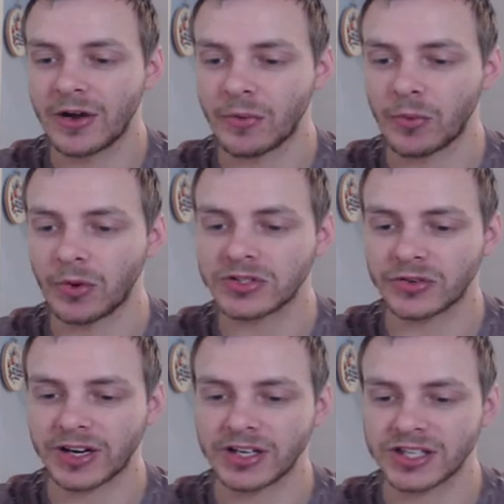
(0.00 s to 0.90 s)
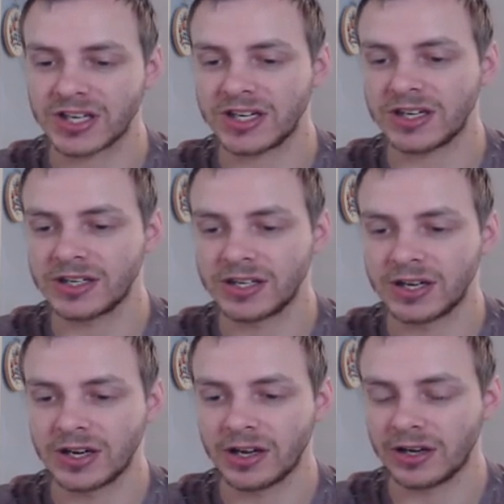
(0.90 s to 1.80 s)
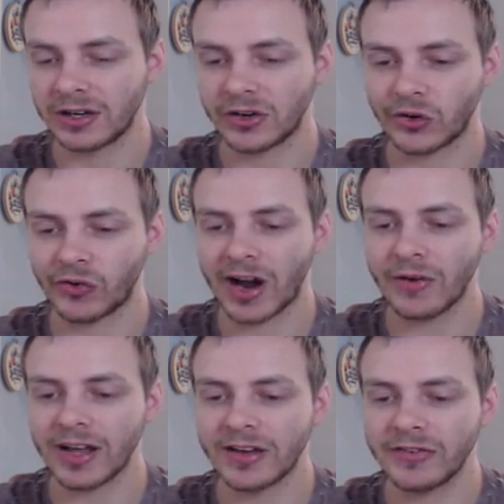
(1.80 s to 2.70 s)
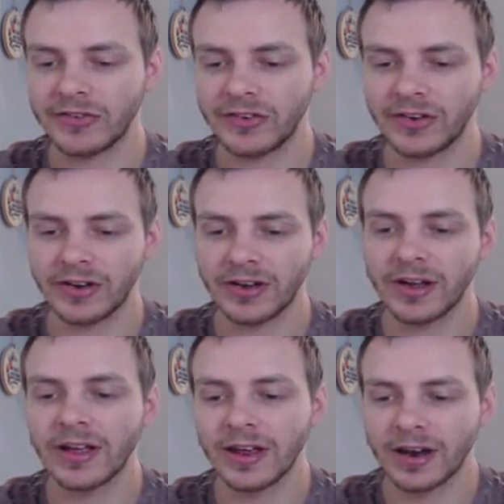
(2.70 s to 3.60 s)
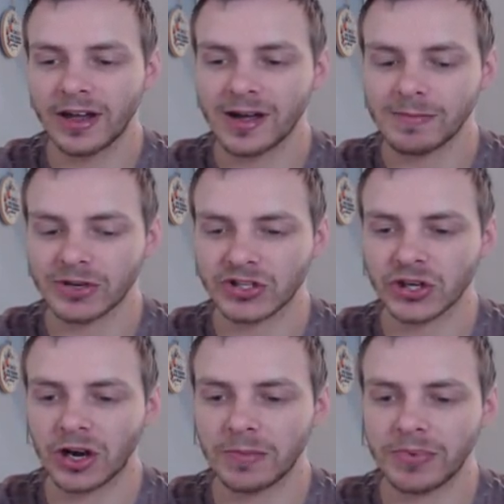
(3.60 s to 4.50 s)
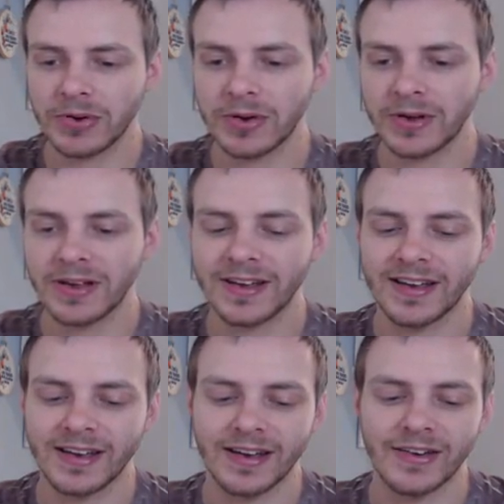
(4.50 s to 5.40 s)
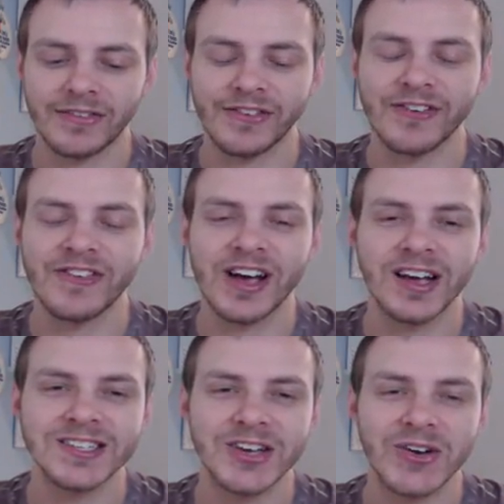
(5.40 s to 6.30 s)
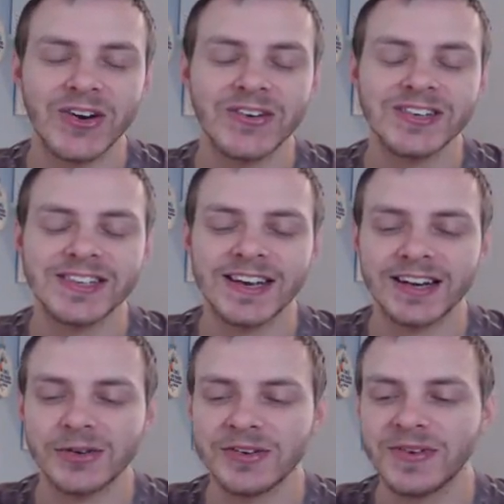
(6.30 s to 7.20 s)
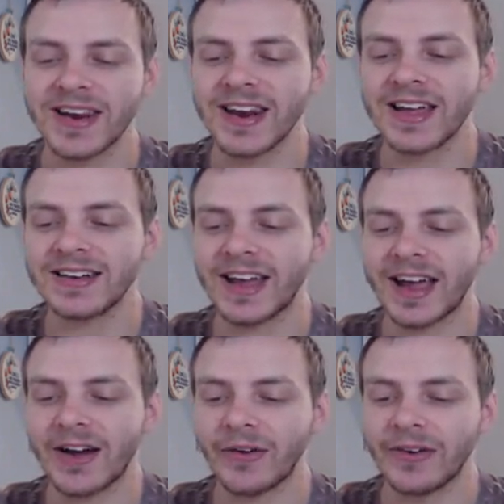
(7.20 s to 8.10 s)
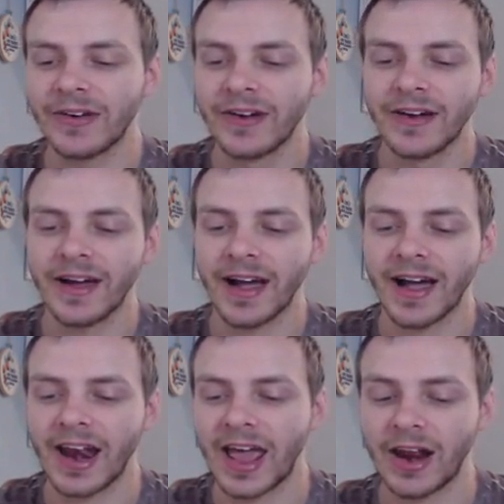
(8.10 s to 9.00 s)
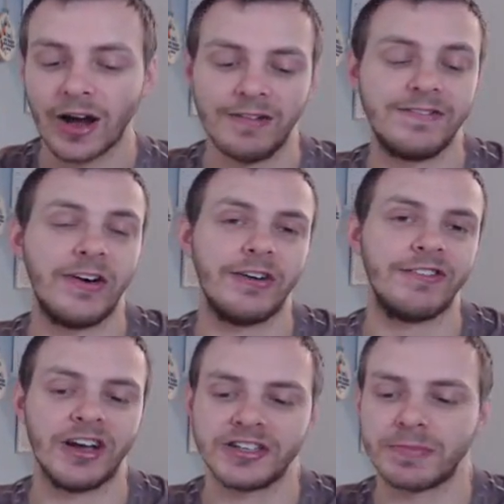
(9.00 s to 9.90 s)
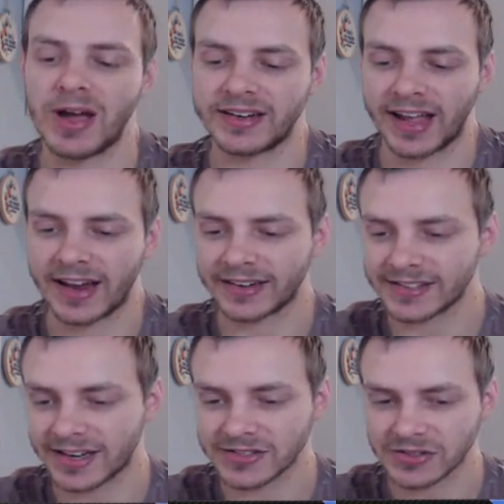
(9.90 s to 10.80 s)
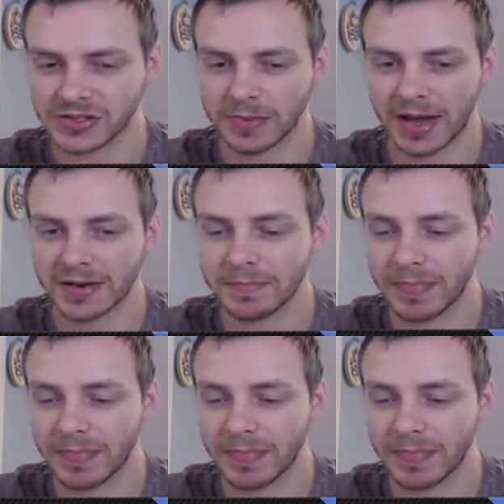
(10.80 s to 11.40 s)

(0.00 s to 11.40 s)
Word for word: Water Energy, Growlithe, Machop, Reverse Holo Diglett. We've been let down. And then, oh, Farfetch, Bird Gang. So that's not too bad.